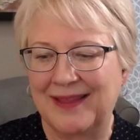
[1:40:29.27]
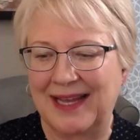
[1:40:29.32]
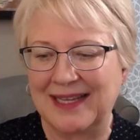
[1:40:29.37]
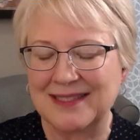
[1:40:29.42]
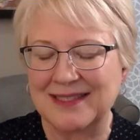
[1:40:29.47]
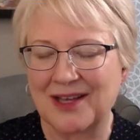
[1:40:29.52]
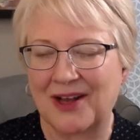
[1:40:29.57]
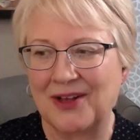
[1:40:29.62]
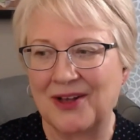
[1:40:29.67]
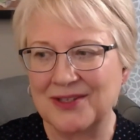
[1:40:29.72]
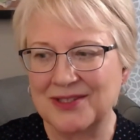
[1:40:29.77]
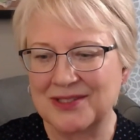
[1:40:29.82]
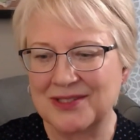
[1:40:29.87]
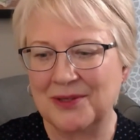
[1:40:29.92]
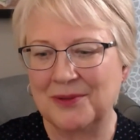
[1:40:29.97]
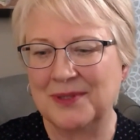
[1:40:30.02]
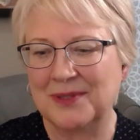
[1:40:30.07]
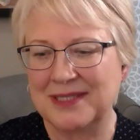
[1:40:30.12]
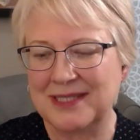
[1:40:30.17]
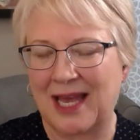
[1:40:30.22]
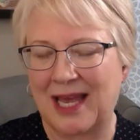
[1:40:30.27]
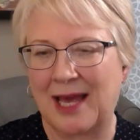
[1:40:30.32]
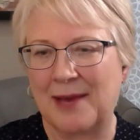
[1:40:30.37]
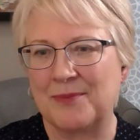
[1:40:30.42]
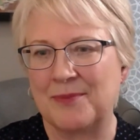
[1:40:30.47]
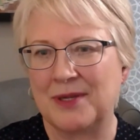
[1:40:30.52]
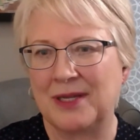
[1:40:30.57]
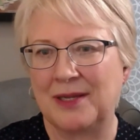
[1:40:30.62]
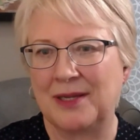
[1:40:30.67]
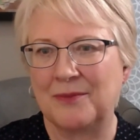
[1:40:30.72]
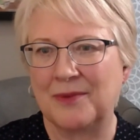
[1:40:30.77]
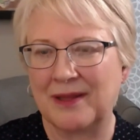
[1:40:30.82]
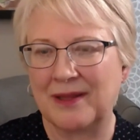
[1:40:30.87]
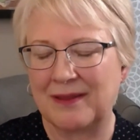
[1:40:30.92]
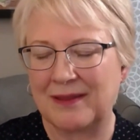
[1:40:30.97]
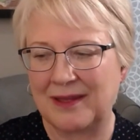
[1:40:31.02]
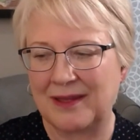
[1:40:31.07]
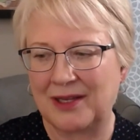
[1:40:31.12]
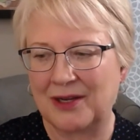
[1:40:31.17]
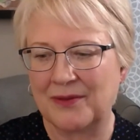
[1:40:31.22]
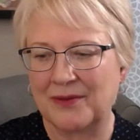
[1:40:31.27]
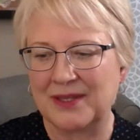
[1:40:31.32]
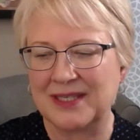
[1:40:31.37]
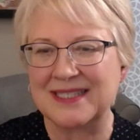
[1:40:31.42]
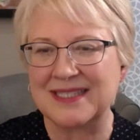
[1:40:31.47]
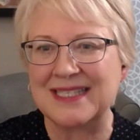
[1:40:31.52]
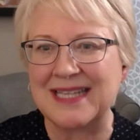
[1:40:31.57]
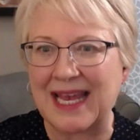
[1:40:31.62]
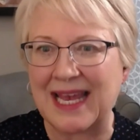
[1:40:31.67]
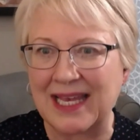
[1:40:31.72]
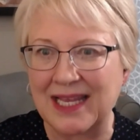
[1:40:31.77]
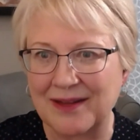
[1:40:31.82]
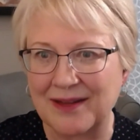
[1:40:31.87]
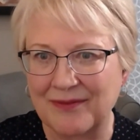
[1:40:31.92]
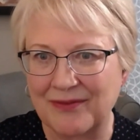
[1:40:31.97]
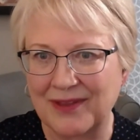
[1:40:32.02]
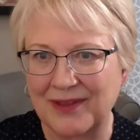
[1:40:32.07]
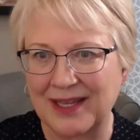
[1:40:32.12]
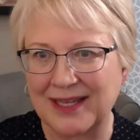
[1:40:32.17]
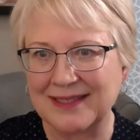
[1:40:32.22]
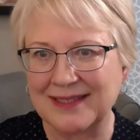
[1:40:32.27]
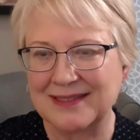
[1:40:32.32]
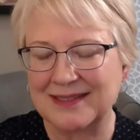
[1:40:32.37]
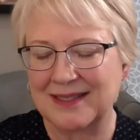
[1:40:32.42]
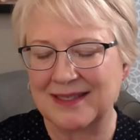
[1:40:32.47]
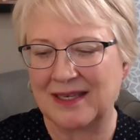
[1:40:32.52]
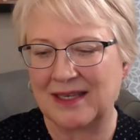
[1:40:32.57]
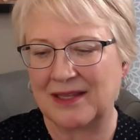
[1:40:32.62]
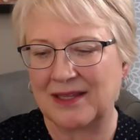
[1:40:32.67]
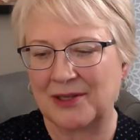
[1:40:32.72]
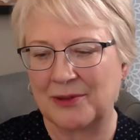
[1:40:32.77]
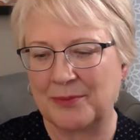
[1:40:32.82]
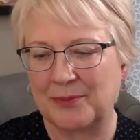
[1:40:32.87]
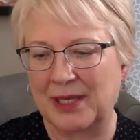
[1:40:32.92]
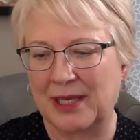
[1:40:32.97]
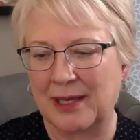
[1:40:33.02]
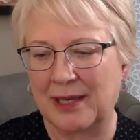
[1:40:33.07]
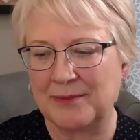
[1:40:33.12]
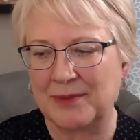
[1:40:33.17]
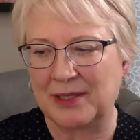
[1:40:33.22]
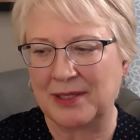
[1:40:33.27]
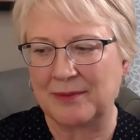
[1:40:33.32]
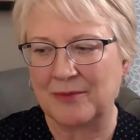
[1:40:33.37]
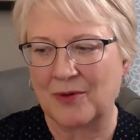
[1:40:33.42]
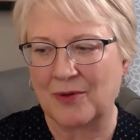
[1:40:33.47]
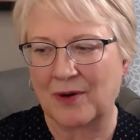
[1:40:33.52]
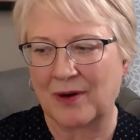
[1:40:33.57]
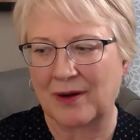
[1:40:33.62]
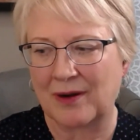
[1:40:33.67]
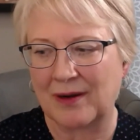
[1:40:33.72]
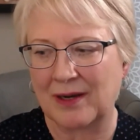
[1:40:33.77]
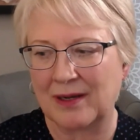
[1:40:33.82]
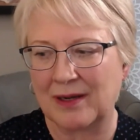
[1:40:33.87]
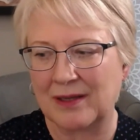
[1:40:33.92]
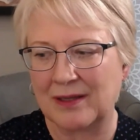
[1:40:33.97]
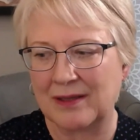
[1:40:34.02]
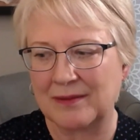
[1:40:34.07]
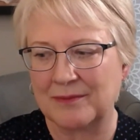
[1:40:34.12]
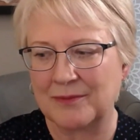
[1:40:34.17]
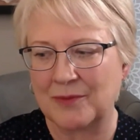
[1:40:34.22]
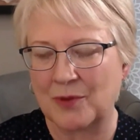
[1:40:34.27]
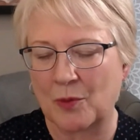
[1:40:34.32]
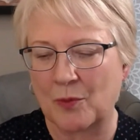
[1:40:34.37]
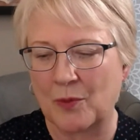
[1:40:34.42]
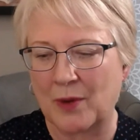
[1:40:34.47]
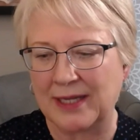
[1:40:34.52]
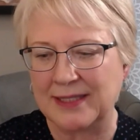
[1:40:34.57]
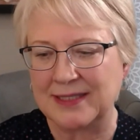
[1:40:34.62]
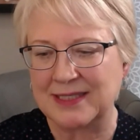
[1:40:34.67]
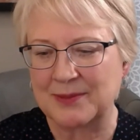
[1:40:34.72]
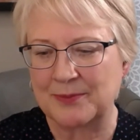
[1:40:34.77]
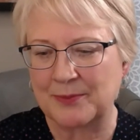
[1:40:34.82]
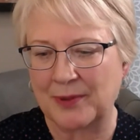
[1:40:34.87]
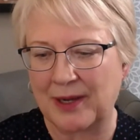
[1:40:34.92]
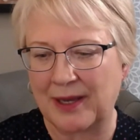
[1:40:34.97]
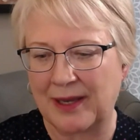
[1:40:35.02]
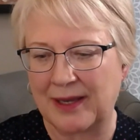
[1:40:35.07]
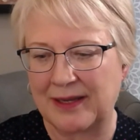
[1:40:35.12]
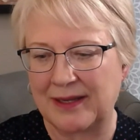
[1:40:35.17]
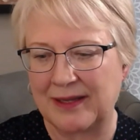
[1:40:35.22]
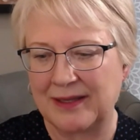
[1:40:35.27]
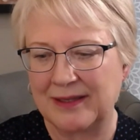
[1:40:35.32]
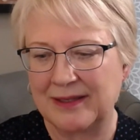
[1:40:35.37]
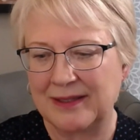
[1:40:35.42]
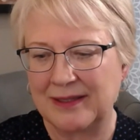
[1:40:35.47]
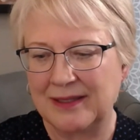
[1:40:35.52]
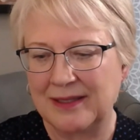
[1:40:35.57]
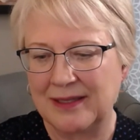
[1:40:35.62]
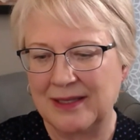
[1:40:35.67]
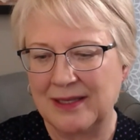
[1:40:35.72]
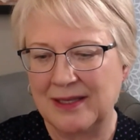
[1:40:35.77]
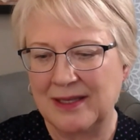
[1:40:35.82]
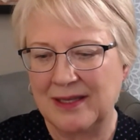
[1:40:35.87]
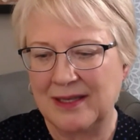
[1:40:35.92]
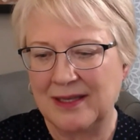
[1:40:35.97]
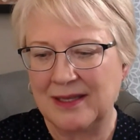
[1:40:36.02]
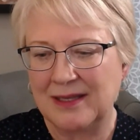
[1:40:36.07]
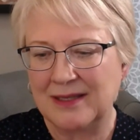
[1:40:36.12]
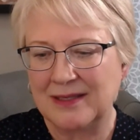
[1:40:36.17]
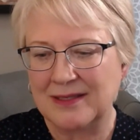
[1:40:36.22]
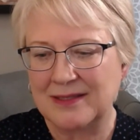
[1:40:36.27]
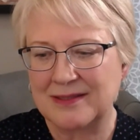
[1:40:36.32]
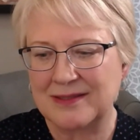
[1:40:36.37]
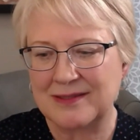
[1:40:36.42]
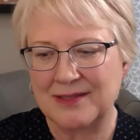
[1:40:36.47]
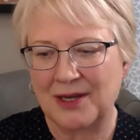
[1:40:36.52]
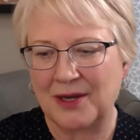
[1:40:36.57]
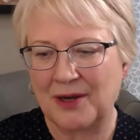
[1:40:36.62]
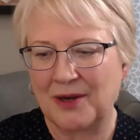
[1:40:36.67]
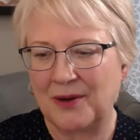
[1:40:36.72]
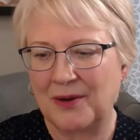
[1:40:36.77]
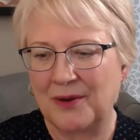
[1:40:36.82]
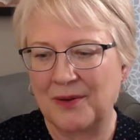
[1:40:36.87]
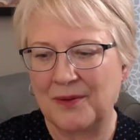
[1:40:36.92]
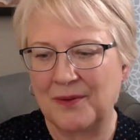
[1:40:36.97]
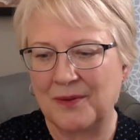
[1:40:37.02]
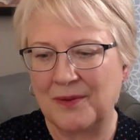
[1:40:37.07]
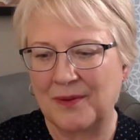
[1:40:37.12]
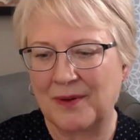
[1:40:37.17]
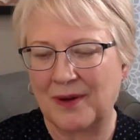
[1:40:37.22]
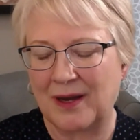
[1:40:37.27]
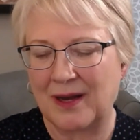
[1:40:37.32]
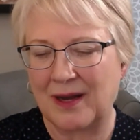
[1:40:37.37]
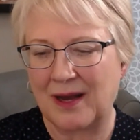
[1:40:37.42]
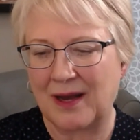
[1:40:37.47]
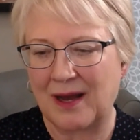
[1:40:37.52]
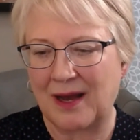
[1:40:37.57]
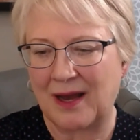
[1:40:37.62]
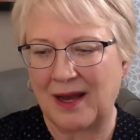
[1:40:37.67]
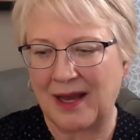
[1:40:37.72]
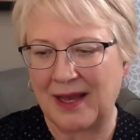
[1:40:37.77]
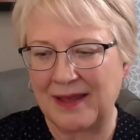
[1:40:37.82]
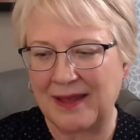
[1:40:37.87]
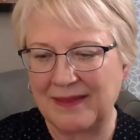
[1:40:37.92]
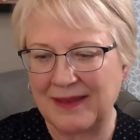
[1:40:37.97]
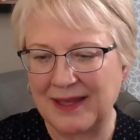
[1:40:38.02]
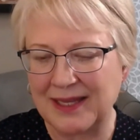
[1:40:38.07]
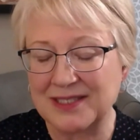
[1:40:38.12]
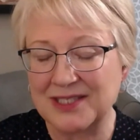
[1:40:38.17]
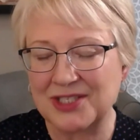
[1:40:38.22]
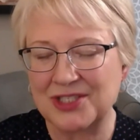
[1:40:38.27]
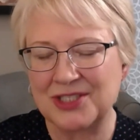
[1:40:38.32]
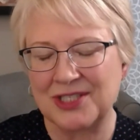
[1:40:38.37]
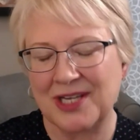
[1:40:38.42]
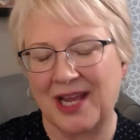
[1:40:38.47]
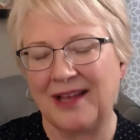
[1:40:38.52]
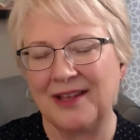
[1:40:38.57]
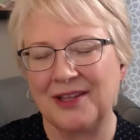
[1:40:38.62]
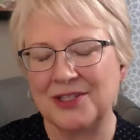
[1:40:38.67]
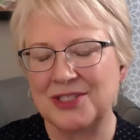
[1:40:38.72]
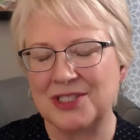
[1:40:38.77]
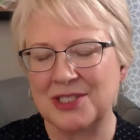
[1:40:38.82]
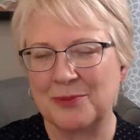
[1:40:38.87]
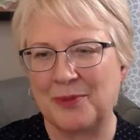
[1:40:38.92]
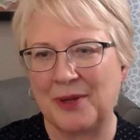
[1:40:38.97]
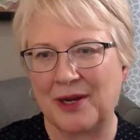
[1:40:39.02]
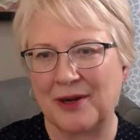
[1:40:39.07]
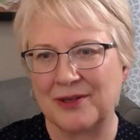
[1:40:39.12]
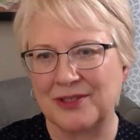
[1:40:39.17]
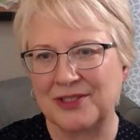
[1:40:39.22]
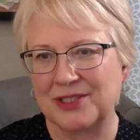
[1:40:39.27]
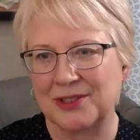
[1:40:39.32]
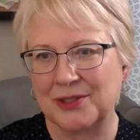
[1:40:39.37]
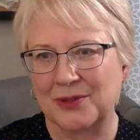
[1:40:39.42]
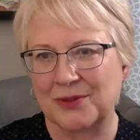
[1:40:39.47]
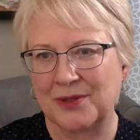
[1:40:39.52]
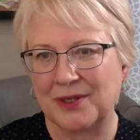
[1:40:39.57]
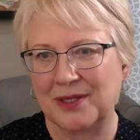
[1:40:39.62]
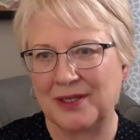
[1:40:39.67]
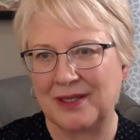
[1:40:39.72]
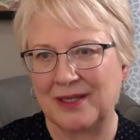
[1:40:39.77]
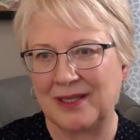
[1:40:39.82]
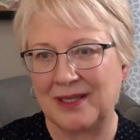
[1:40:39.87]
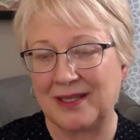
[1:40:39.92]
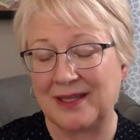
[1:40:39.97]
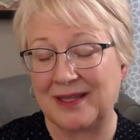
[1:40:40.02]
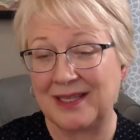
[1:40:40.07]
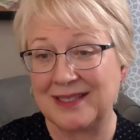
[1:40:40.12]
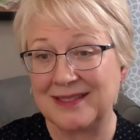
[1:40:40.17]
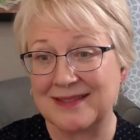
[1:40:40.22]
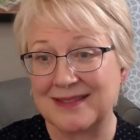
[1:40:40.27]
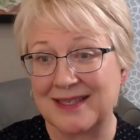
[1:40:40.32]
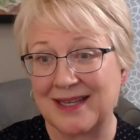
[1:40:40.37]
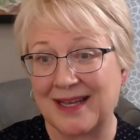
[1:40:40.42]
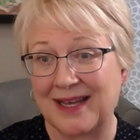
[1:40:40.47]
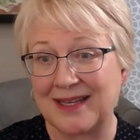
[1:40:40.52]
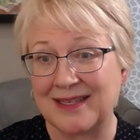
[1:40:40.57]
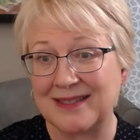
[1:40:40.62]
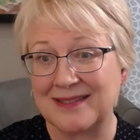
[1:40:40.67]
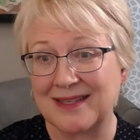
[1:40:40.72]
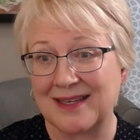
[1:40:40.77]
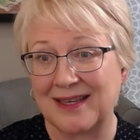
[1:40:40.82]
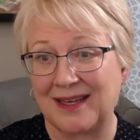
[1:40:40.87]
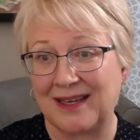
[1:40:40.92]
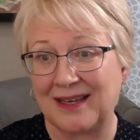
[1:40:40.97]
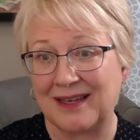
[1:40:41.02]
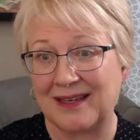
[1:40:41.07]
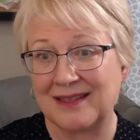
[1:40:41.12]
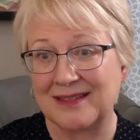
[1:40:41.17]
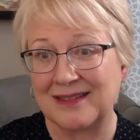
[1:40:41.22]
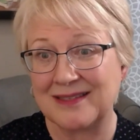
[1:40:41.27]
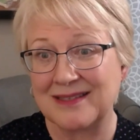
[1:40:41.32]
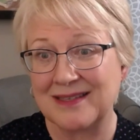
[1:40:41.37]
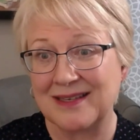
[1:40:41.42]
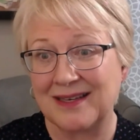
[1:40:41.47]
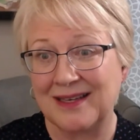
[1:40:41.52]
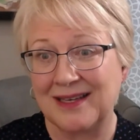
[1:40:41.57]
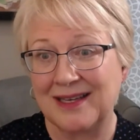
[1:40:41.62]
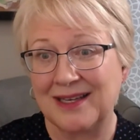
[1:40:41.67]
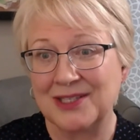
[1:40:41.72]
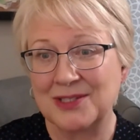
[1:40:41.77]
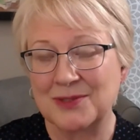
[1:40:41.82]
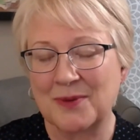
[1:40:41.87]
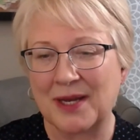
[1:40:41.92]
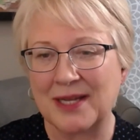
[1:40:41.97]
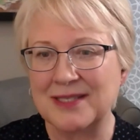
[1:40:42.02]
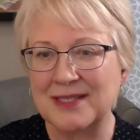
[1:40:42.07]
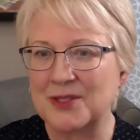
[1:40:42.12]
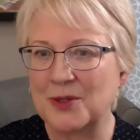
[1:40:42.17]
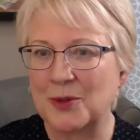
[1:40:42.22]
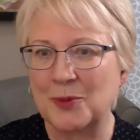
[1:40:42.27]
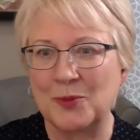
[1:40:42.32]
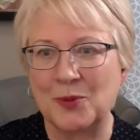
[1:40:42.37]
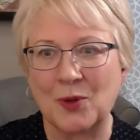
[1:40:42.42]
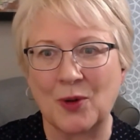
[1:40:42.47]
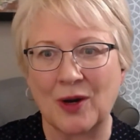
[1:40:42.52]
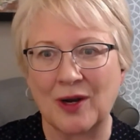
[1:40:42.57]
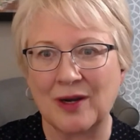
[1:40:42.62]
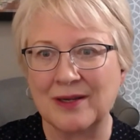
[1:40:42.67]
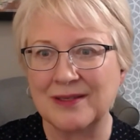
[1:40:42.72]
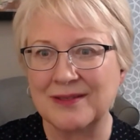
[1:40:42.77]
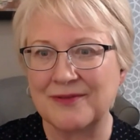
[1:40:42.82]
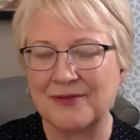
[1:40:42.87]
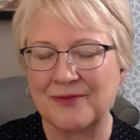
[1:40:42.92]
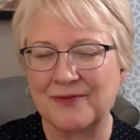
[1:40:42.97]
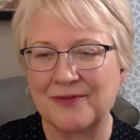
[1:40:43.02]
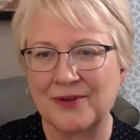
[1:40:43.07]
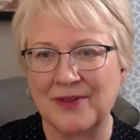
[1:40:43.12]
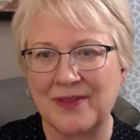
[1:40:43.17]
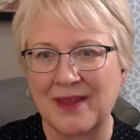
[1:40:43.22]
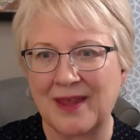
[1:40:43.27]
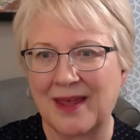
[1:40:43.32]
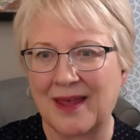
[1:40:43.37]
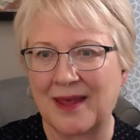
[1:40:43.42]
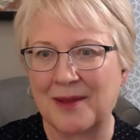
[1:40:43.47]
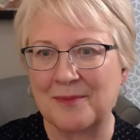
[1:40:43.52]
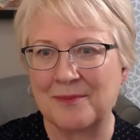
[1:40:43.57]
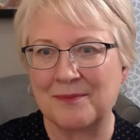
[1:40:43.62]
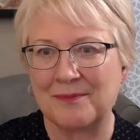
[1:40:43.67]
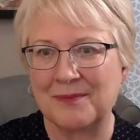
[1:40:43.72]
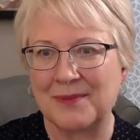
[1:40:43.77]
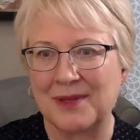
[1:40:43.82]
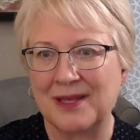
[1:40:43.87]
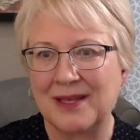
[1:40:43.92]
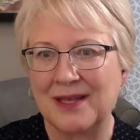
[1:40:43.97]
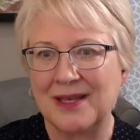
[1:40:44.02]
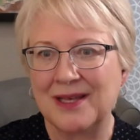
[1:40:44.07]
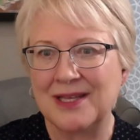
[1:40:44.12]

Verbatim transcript: that's also what's happening with you know these negative things uh, they're becoming more more widespread. So I think it's a challenge to parent children in these days. And that's why it's so important for them